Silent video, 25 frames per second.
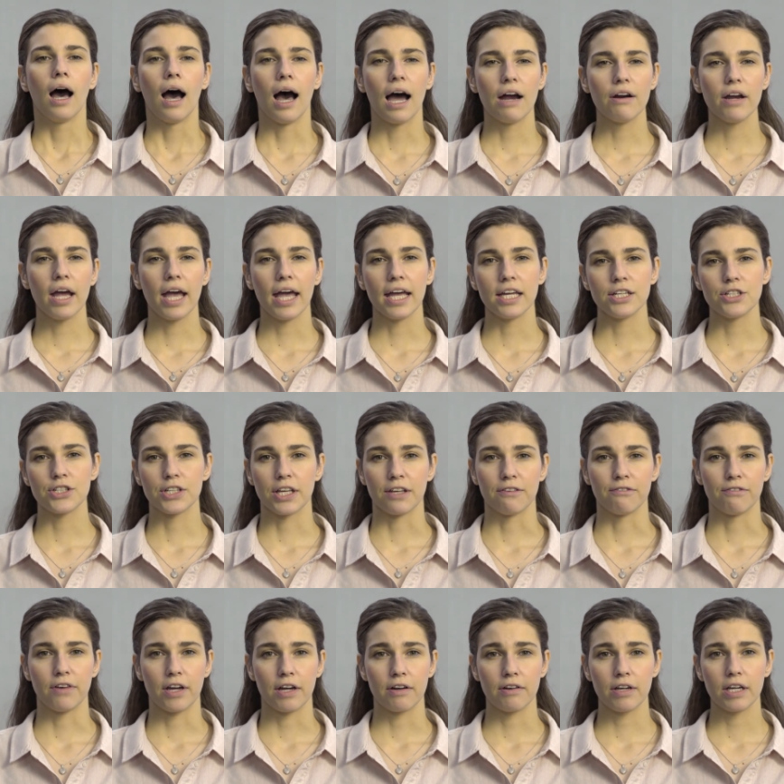RH can
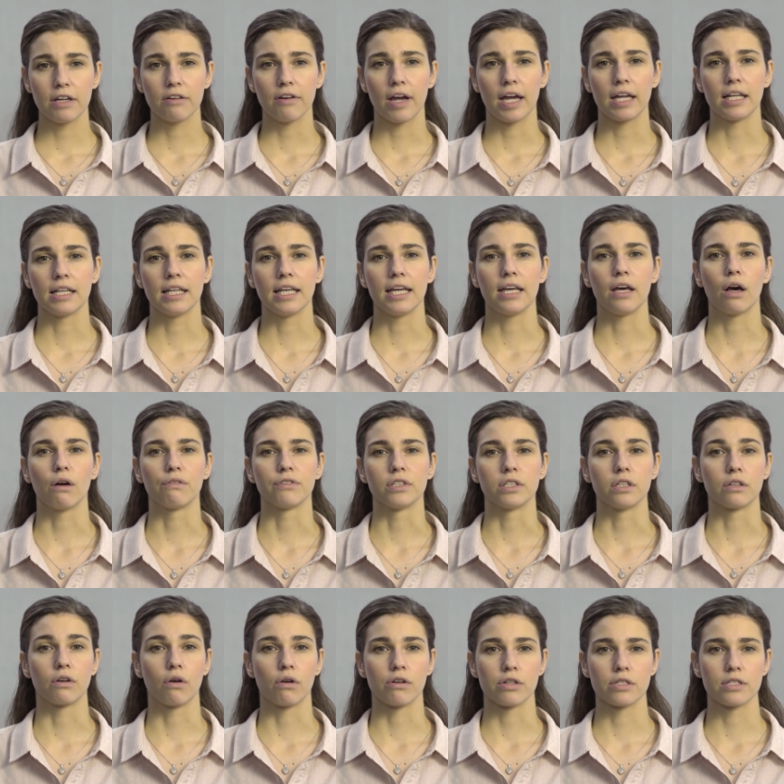vary greatly over the
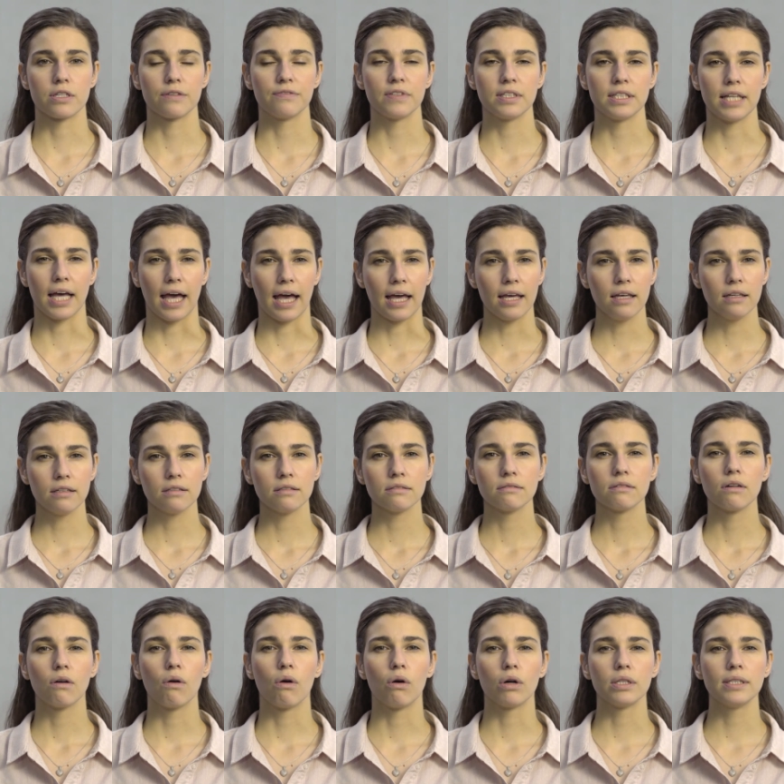course of a day,
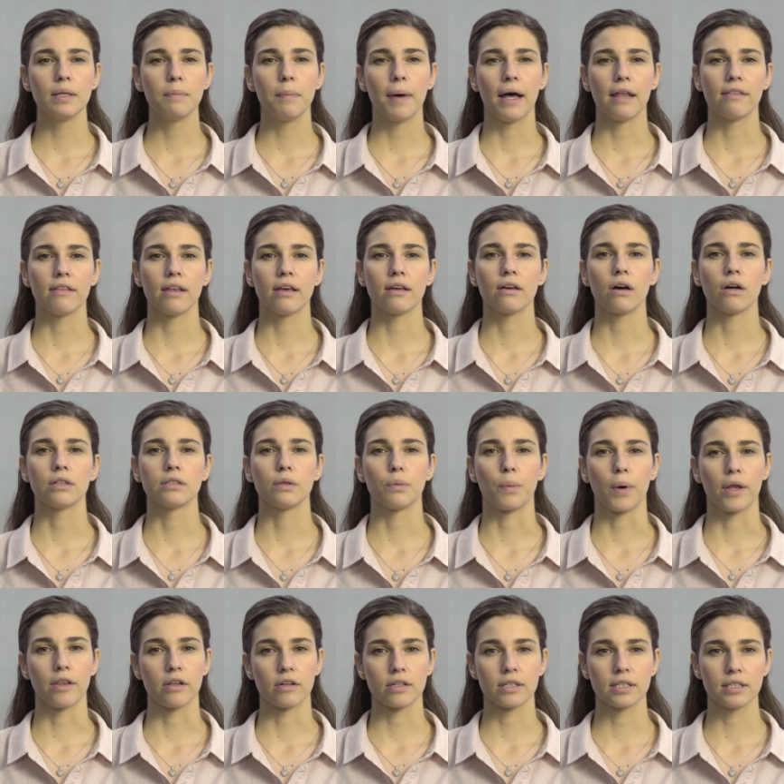or depending on the
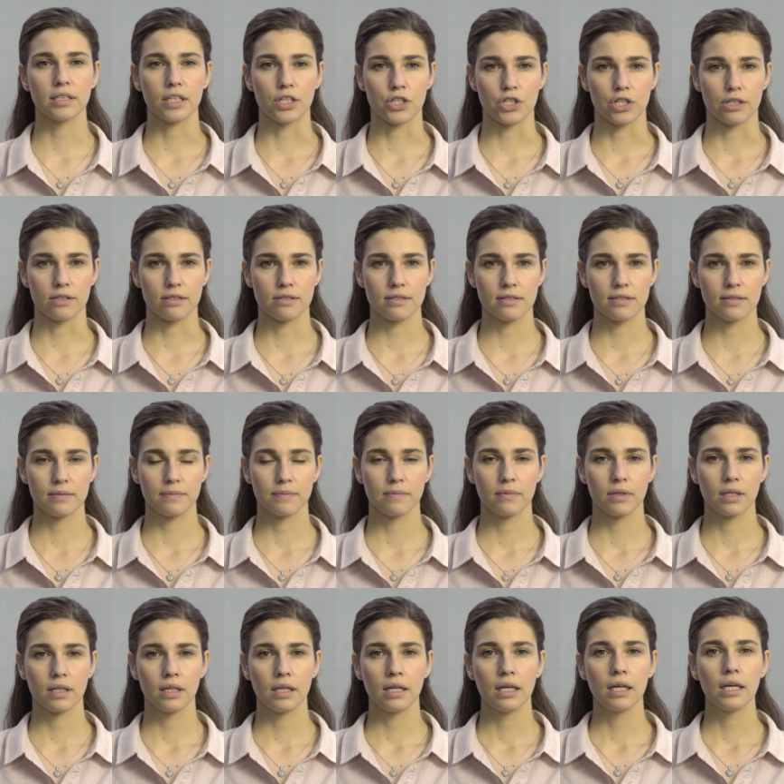weather conditions.
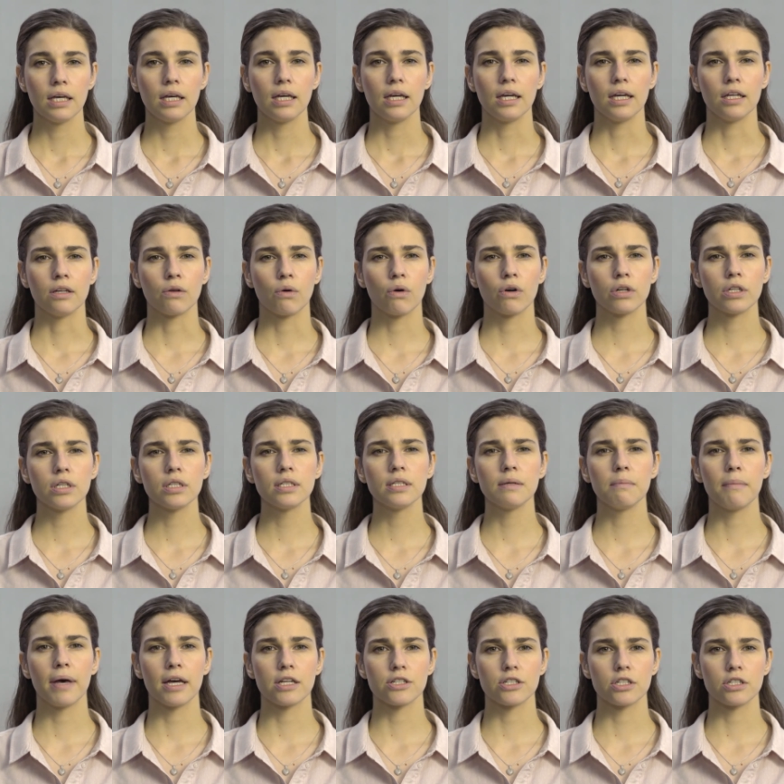In order to
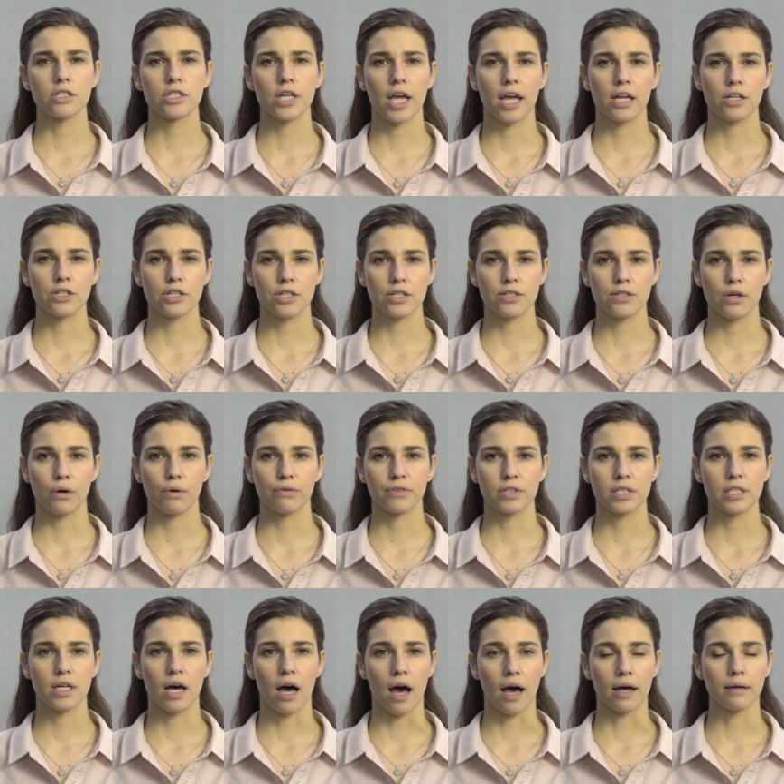measure changes over
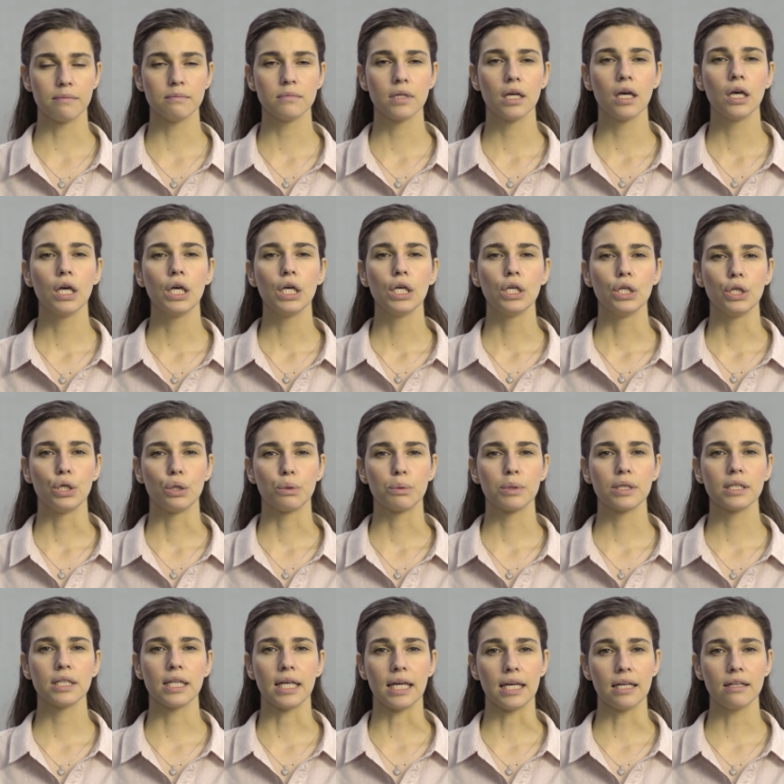time, you
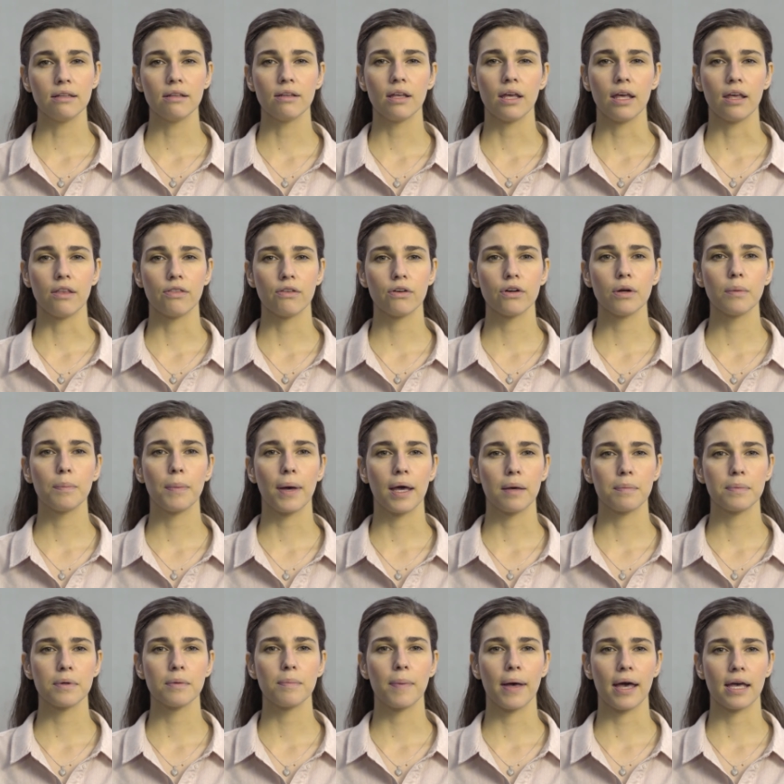will need either a
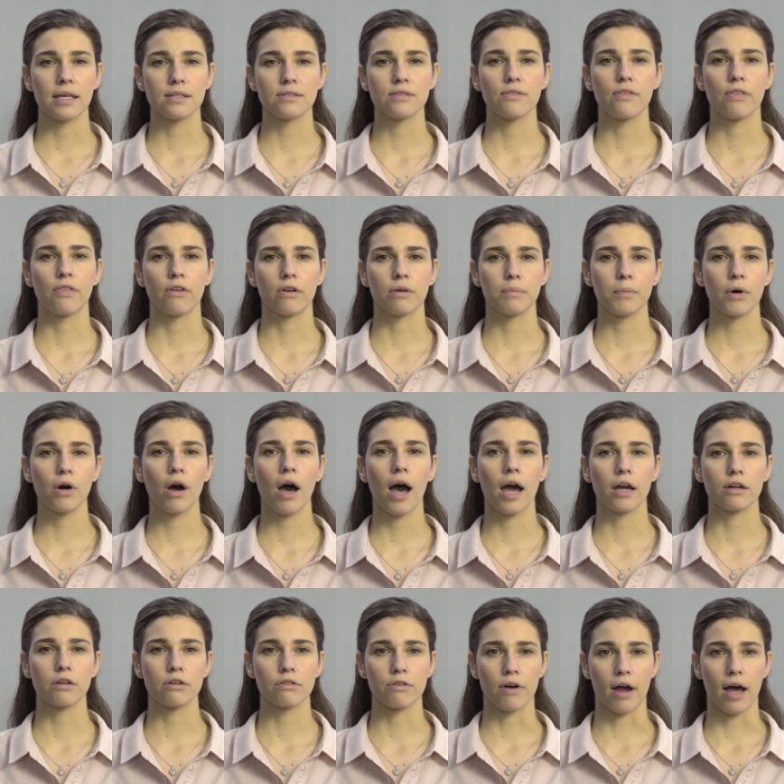paper-based
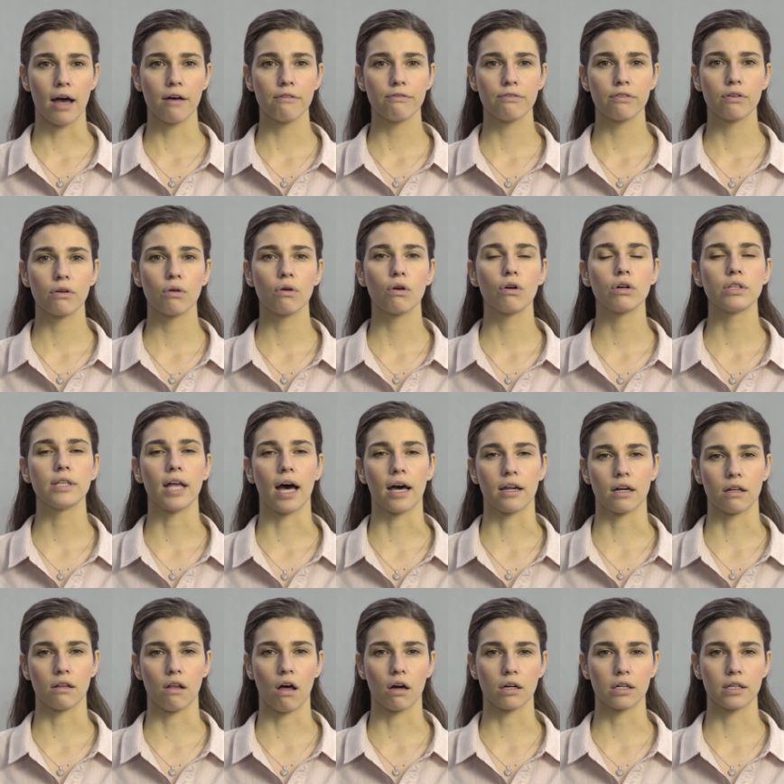thermohygrograph or
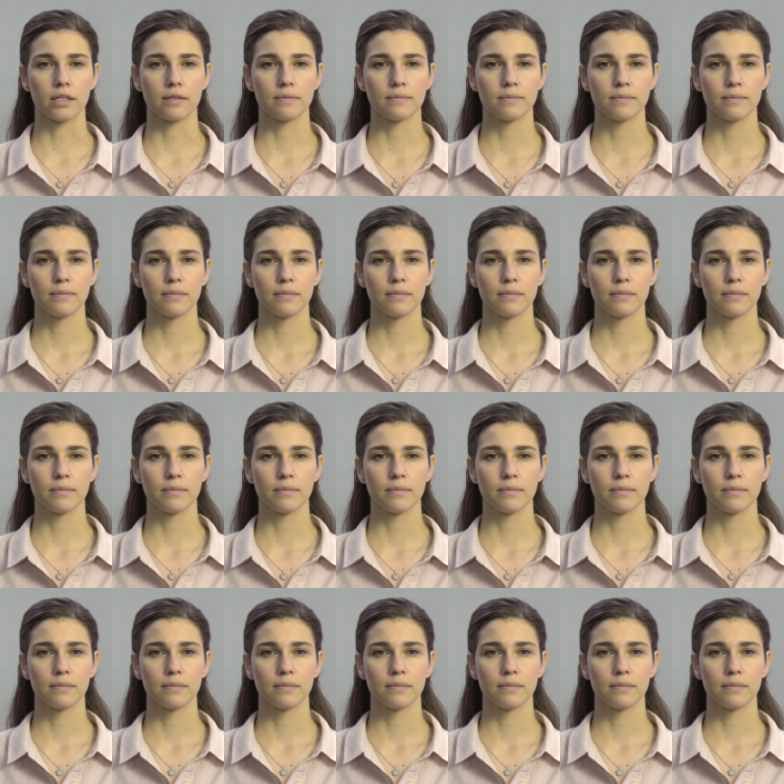data logger.